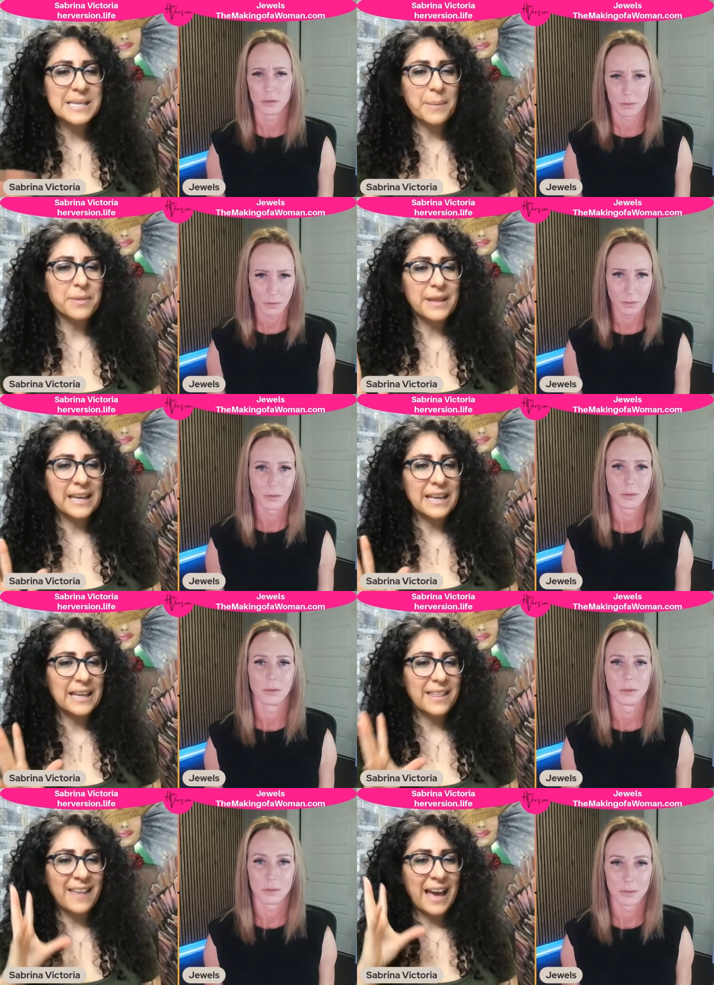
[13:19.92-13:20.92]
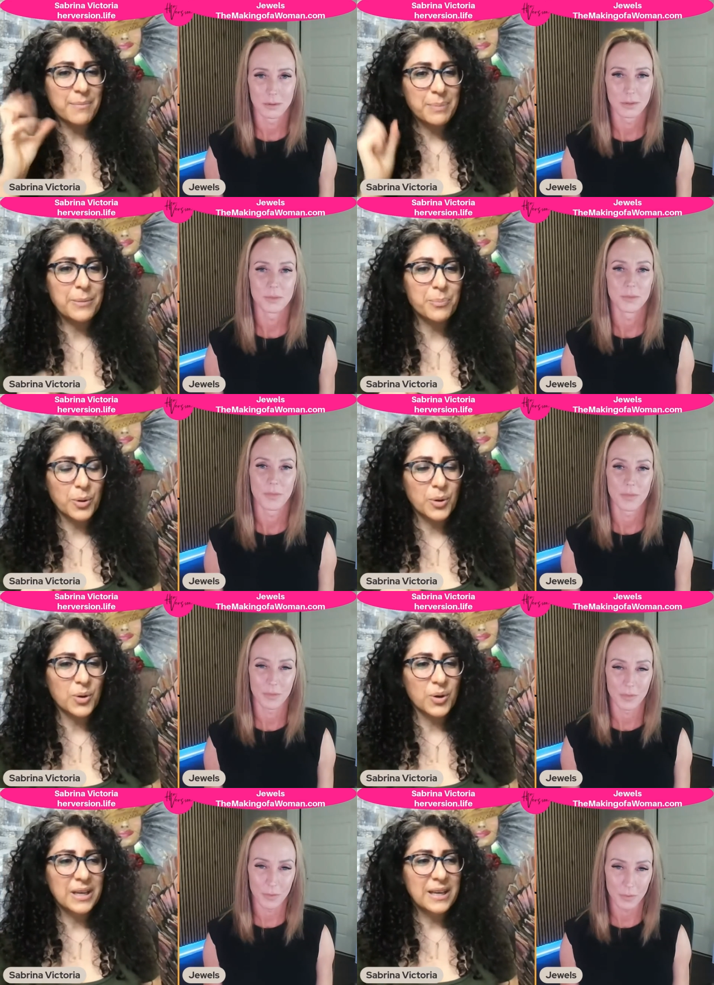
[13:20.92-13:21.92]
Speaker 1: something that
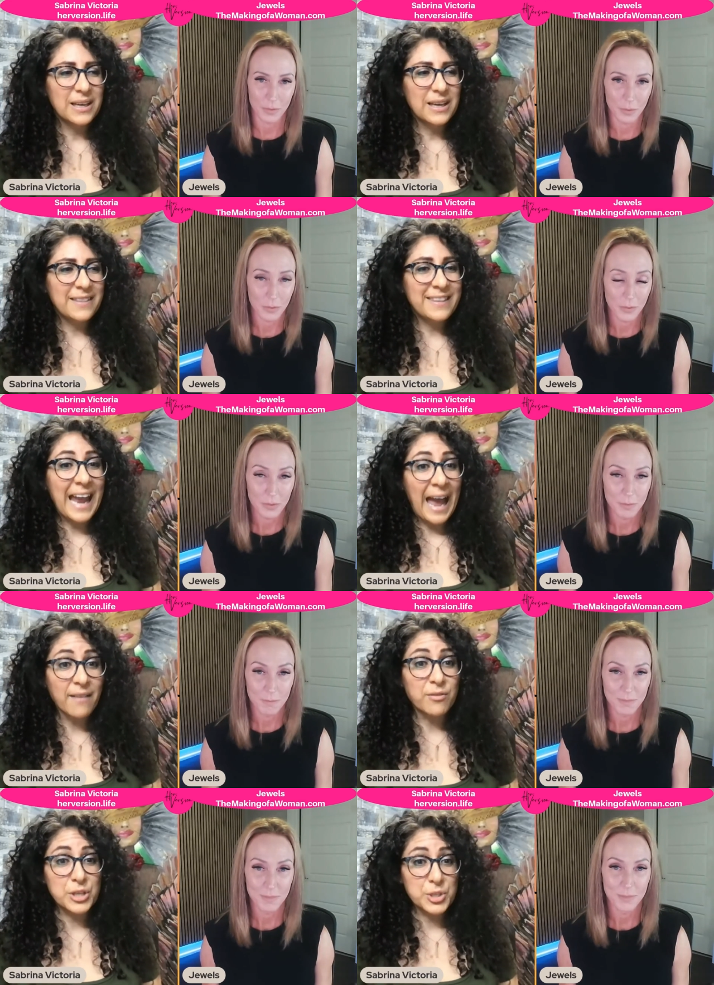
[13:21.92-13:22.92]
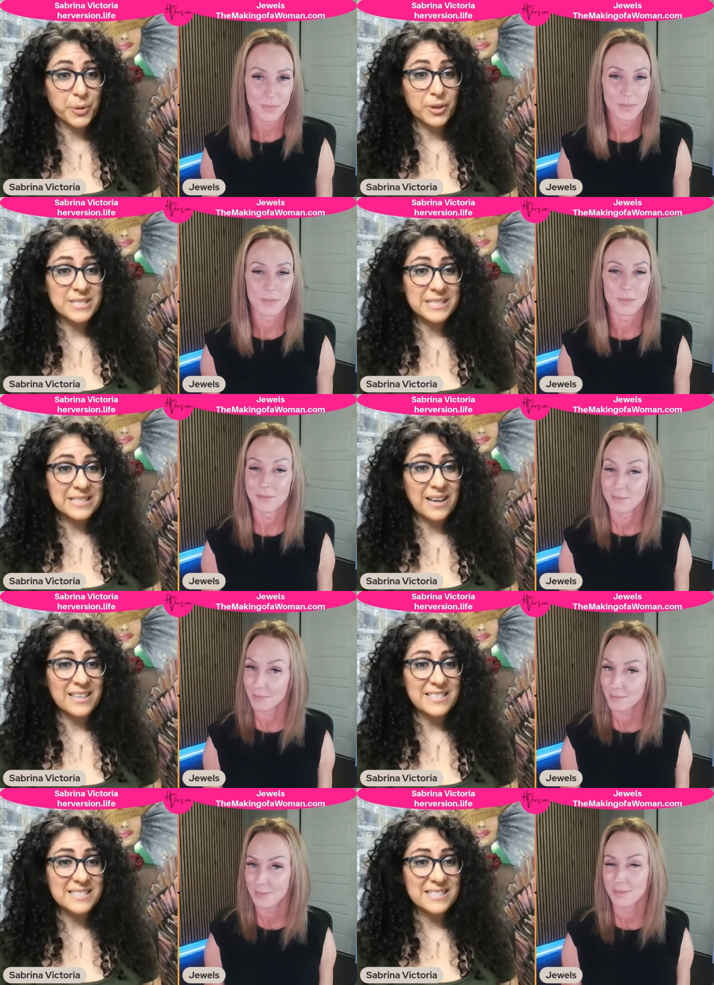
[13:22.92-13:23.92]
people, the average person
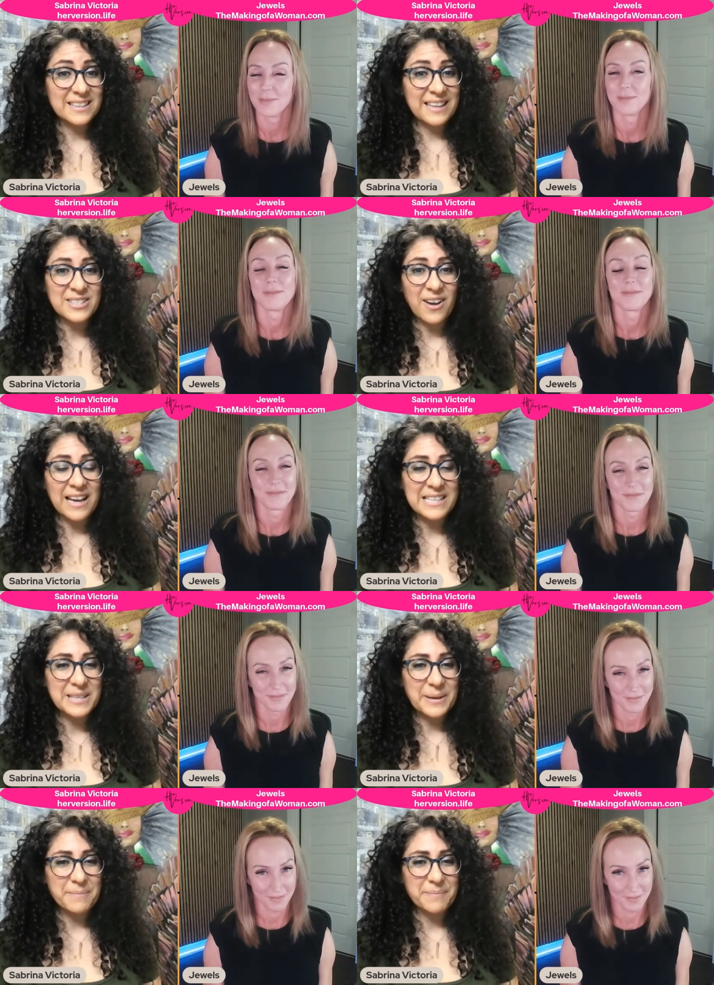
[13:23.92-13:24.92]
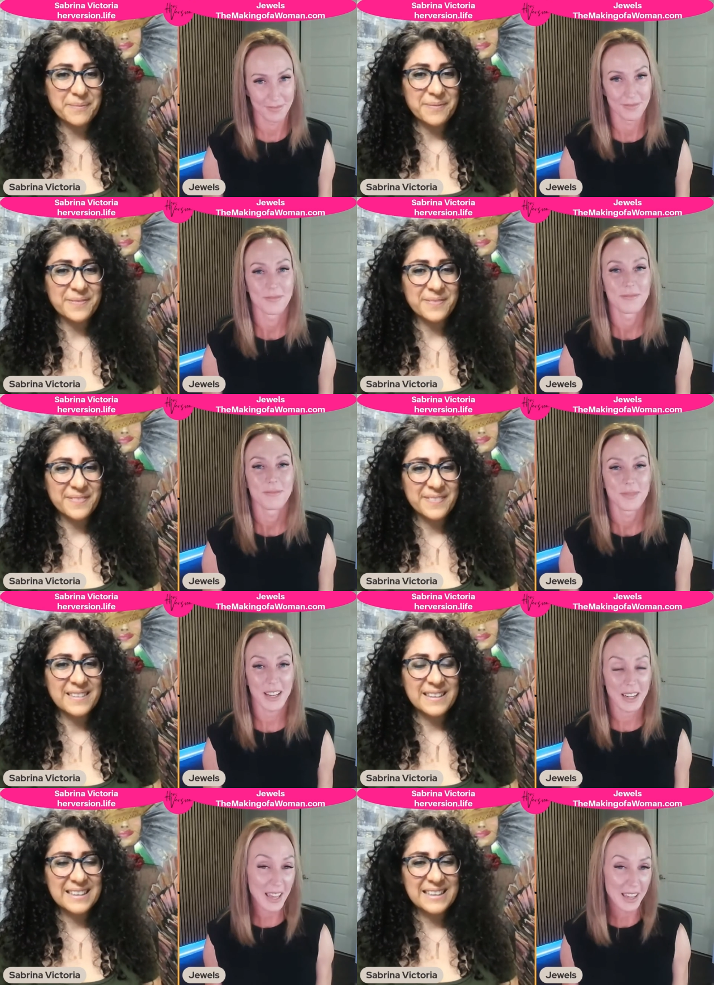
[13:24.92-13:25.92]
does. That's awesome
Speaker 2: and
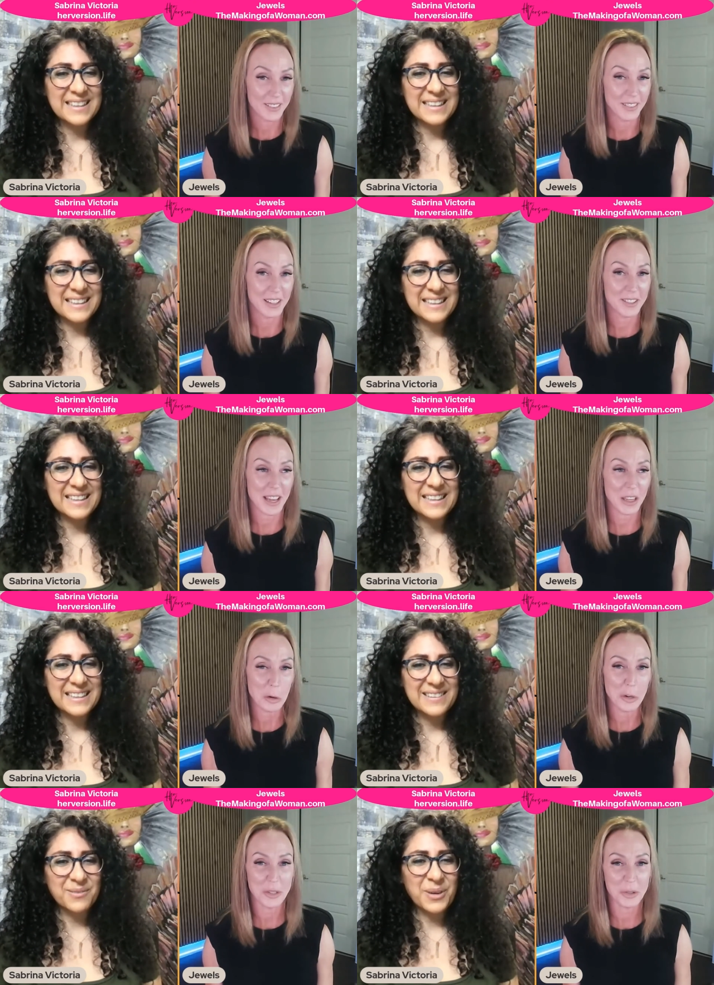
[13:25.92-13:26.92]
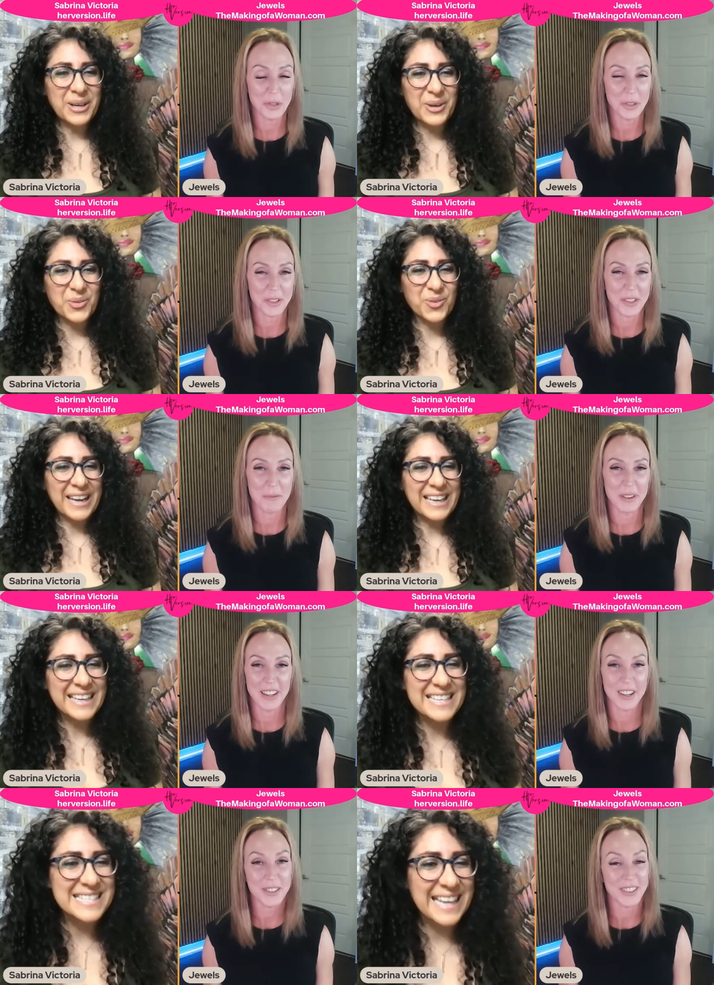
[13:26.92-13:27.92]
again, is that your truth what a great
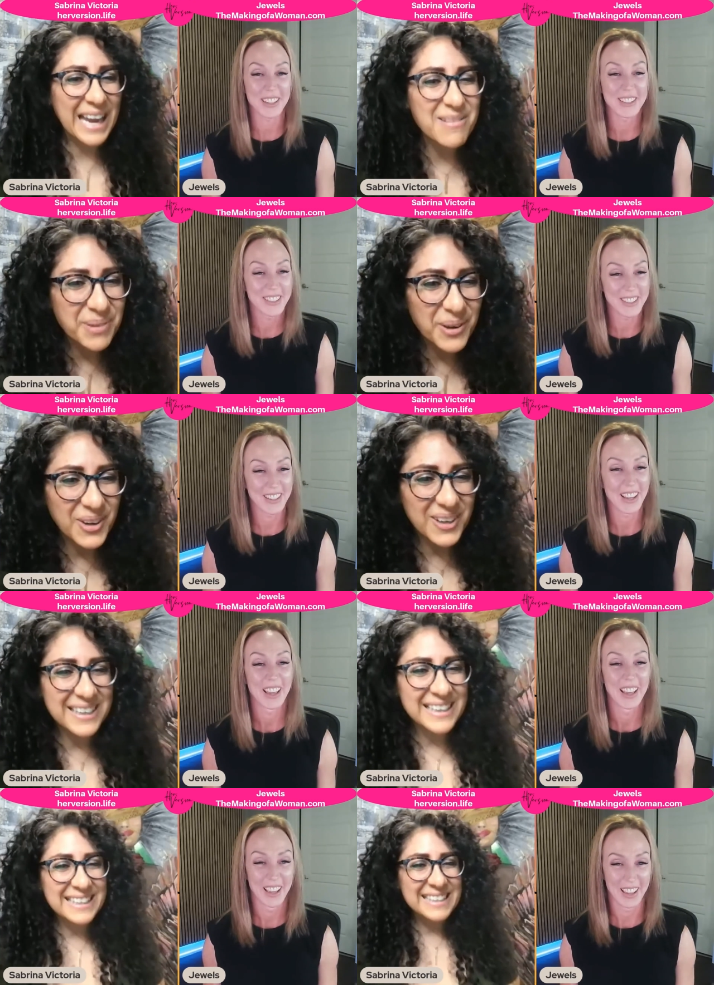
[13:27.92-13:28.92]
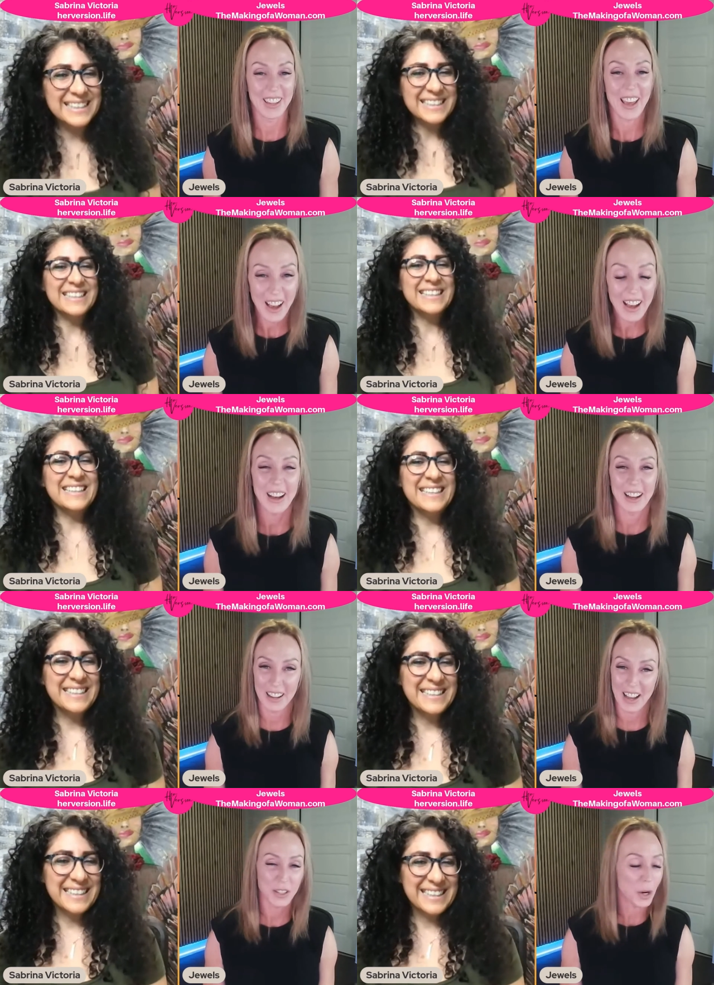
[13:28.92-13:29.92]
example? Yeah,
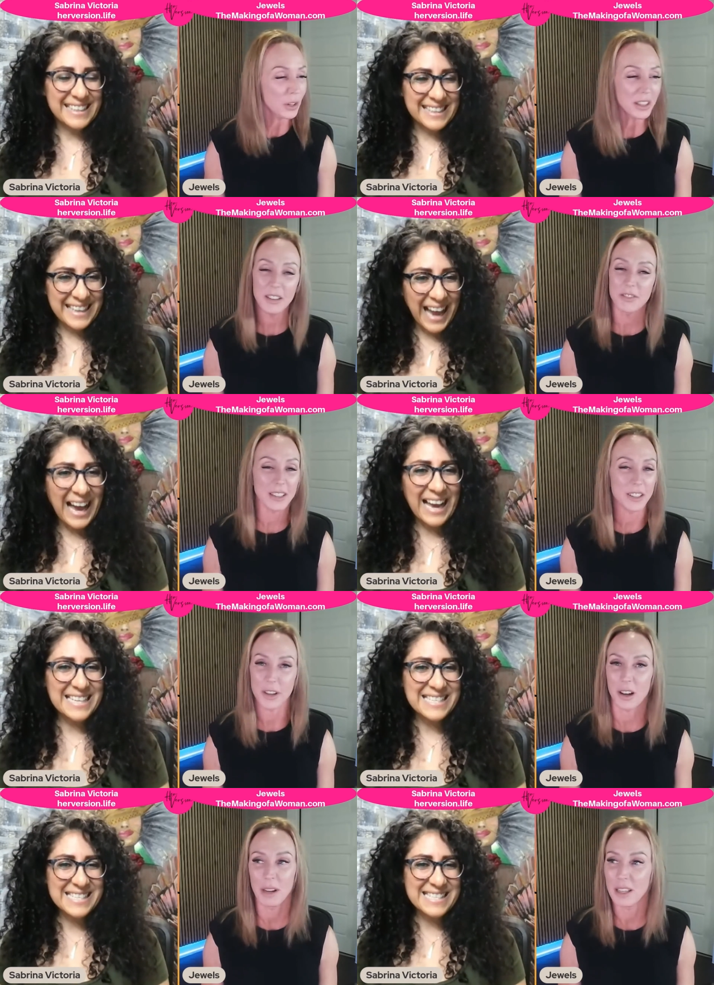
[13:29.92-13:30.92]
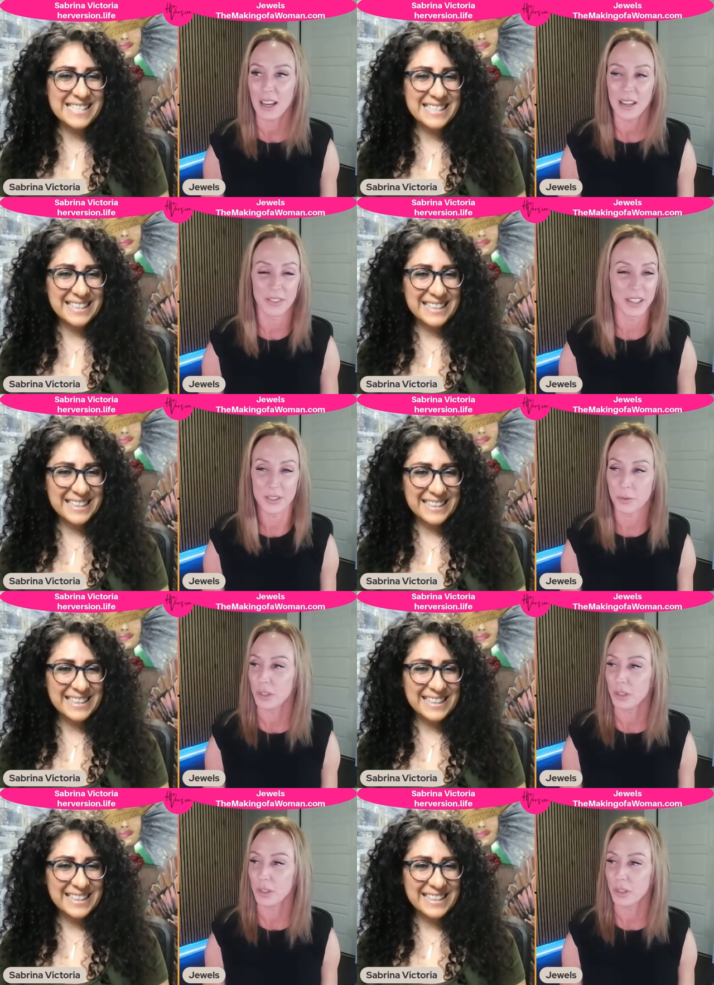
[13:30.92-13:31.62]
I totally have yes. done this all my life, and it's